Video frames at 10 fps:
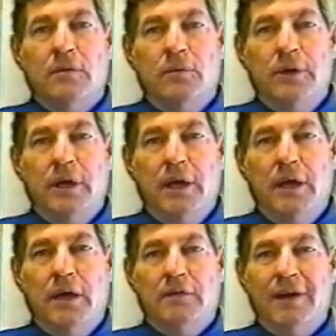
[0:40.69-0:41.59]
We
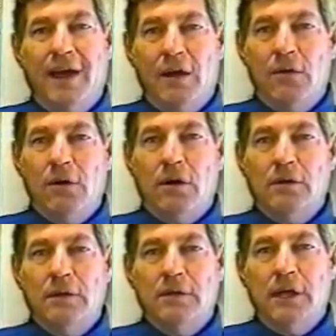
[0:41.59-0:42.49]
have how
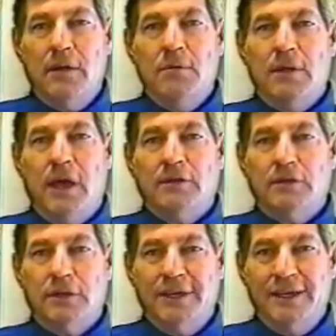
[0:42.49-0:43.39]
hard the table
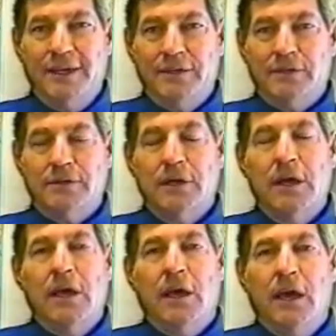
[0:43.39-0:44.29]
actually hits,
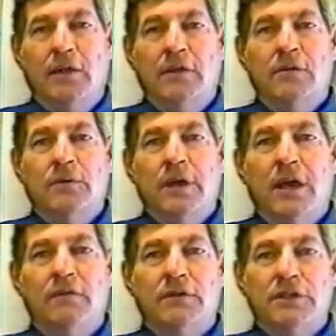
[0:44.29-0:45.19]
and then we
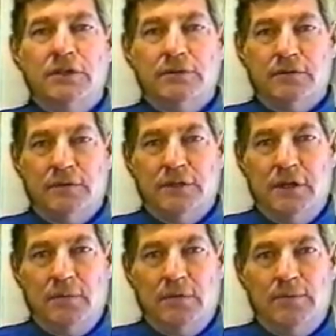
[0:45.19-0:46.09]
have the tilt of the
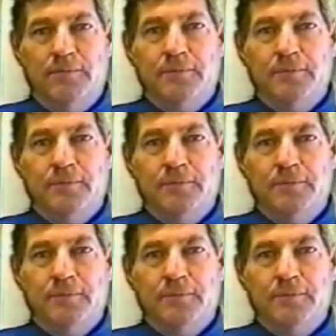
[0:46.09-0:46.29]
table.